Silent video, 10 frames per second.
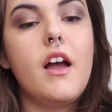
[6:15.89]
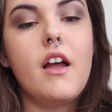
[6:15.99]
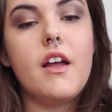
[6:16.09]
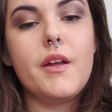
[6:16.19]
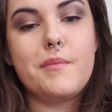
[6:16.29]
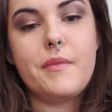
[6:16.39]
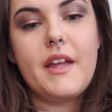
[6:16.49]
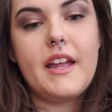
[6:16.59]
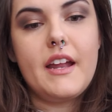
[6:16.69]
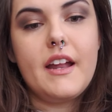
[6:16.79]

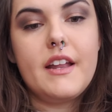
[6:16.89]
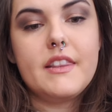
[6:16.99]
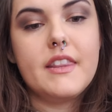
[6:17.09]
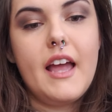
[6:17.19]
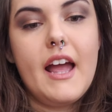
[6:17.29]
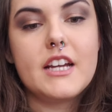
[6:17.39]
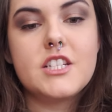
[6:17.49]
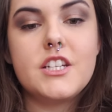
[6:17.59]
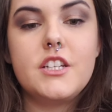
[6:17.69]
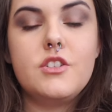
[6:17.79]
The
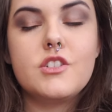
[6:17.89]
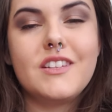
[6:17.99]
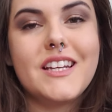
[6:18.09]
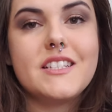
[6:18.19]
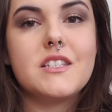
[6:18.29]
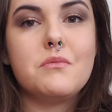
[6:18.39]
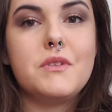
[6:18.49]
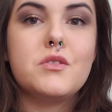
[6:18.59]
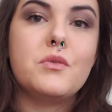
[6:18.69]
action usually ends up